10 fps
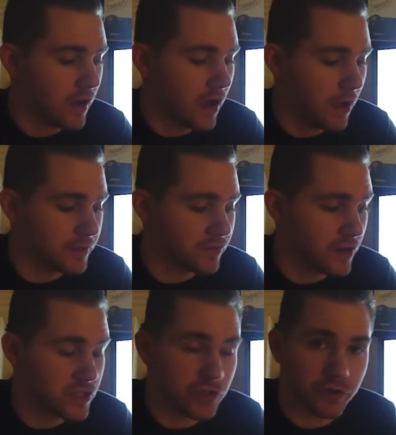Um, as far
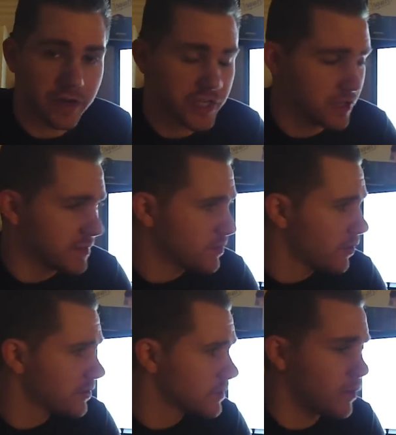as the duration, I've been
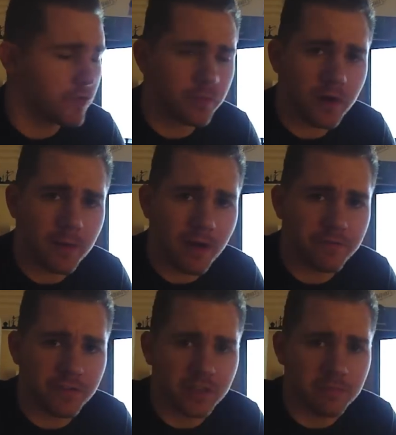smoking this bowl for probably
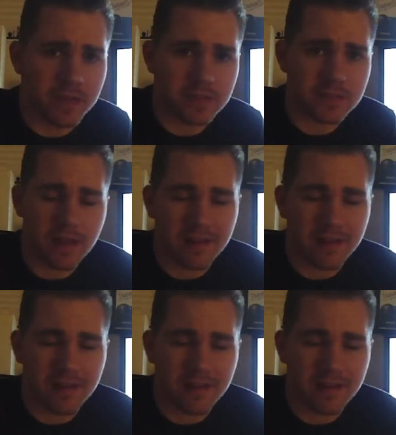about 15 minutes now,